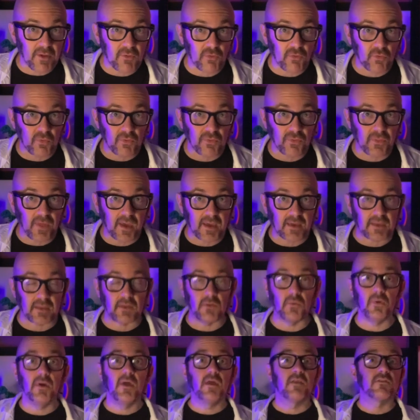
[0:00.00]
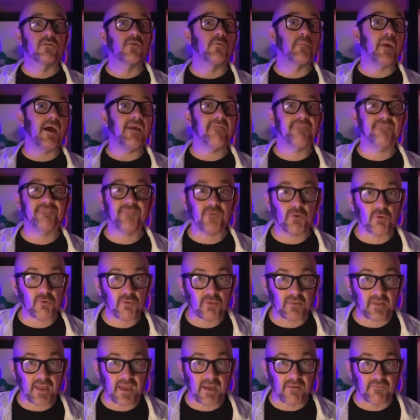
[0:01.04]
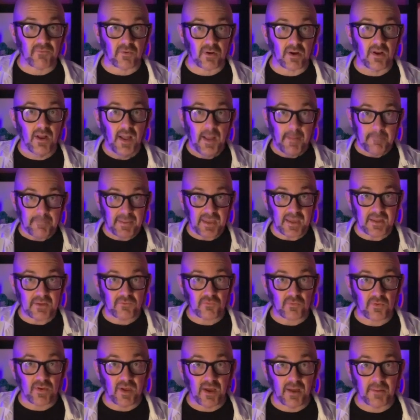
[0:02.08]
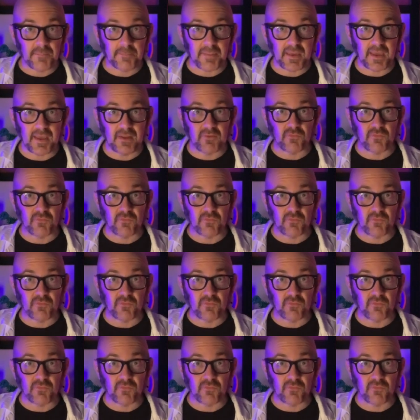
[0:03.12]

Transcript: special thank you to my first ever Patreon